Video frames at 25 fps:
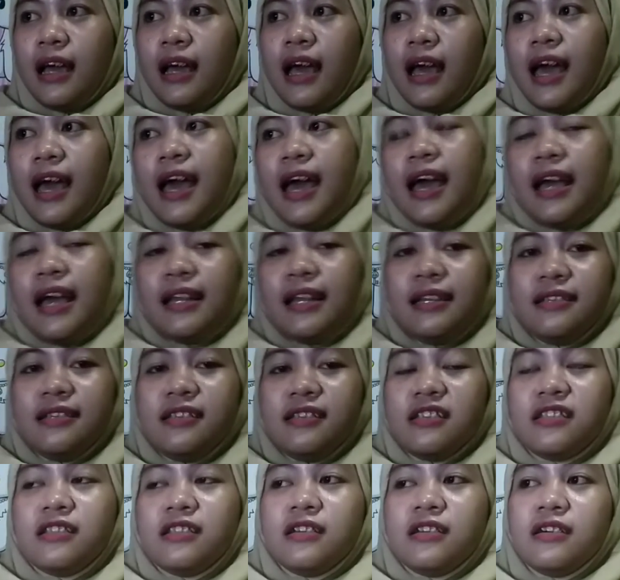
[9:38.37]
And this is
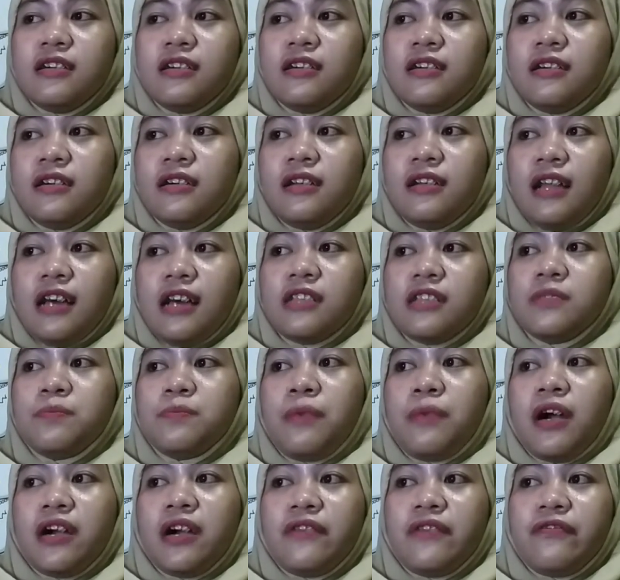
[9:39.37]
the last
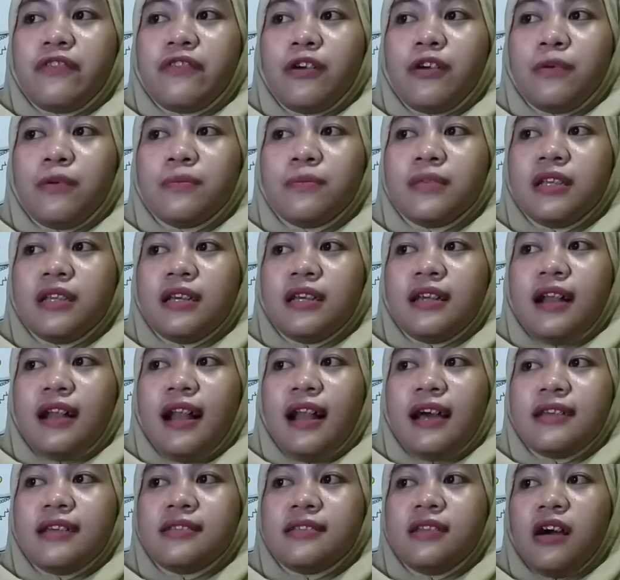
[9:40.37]
part from the
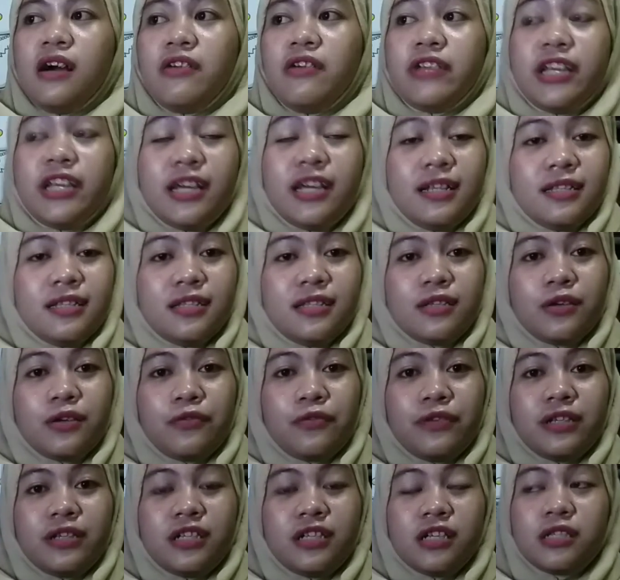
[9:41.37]
analyze the audience,
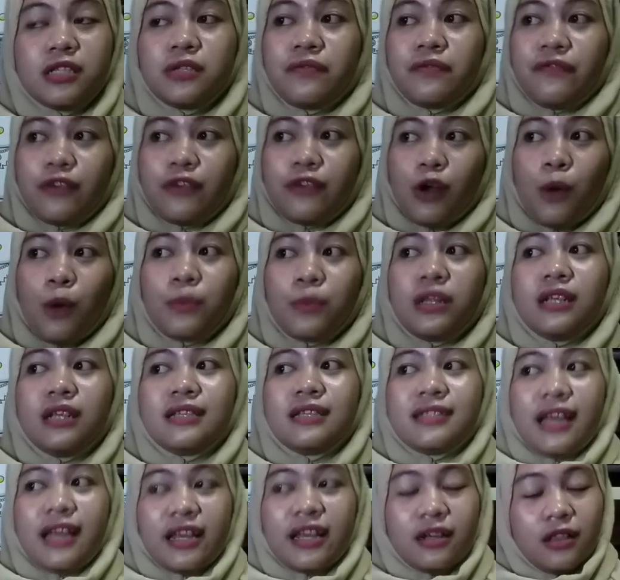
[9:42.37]
which is from the
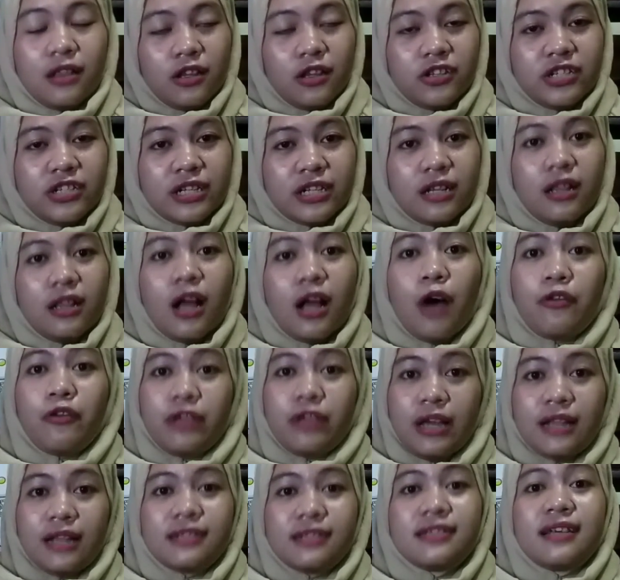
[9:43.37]
psychological
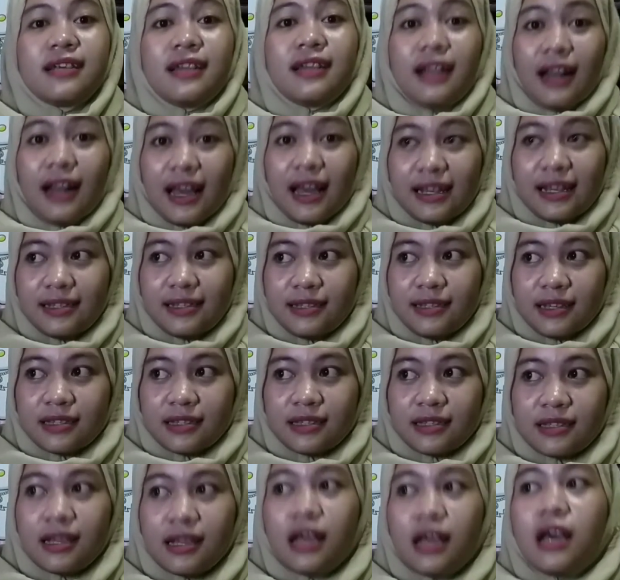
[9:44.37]
audience analysis.
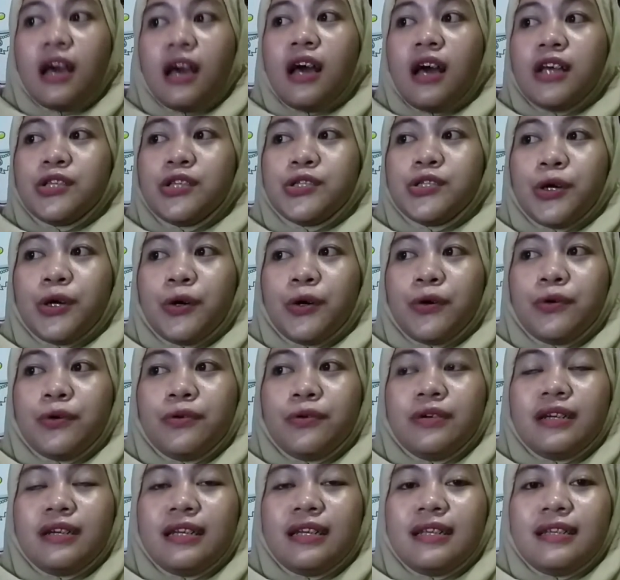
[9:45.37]

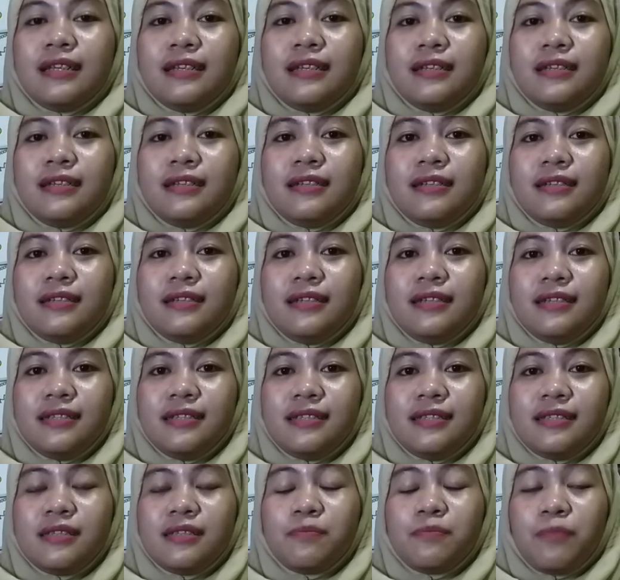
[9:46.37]
So this
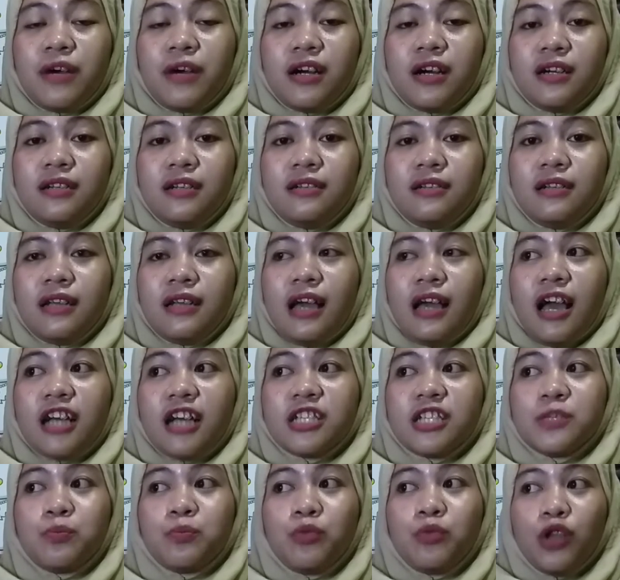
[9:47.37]
part
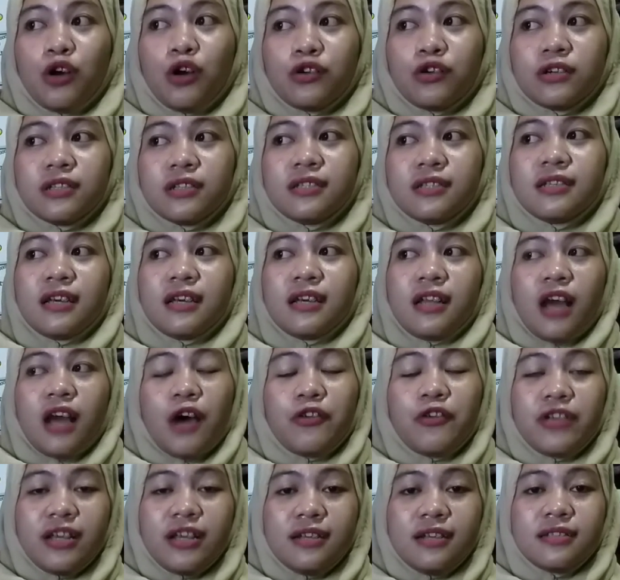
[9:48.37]
explores an
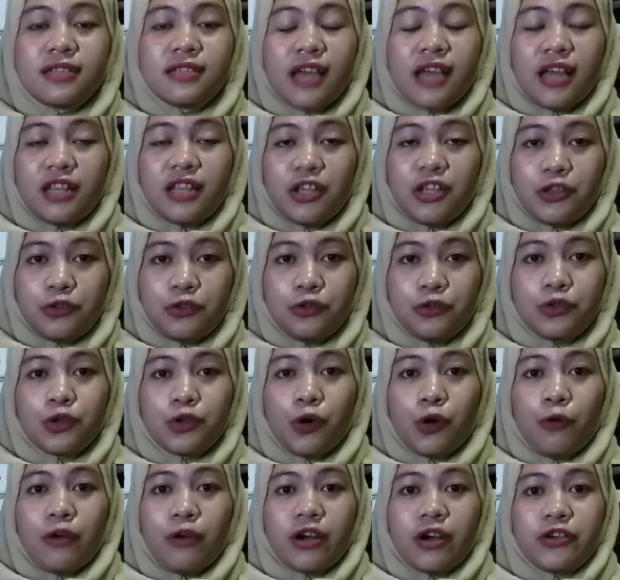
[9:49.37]
audience attitude
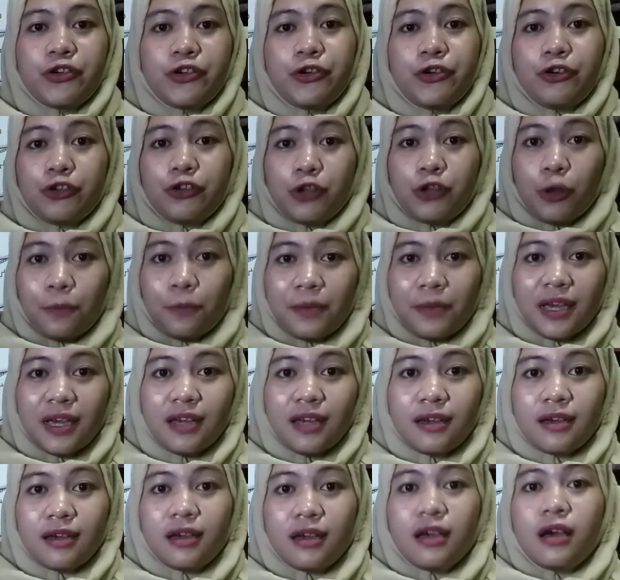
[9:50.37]
toward your topic,
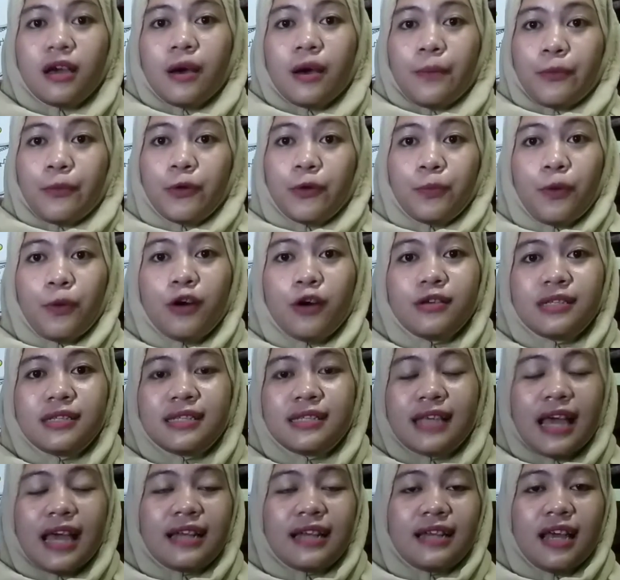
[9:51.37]
purpose,
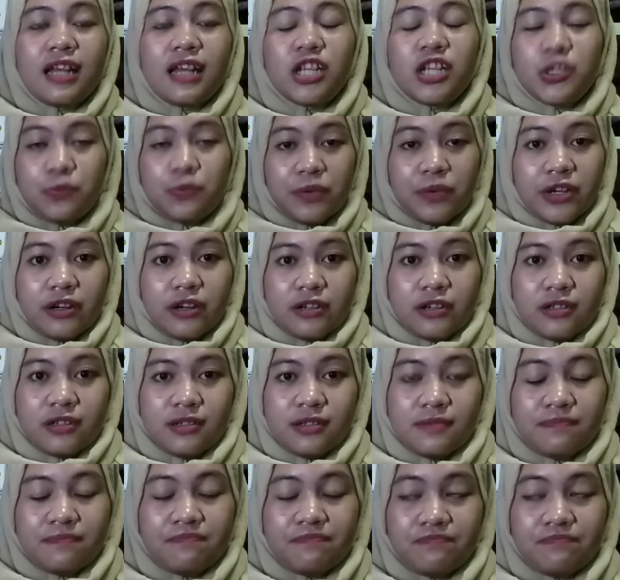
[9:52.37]
and then the speakers.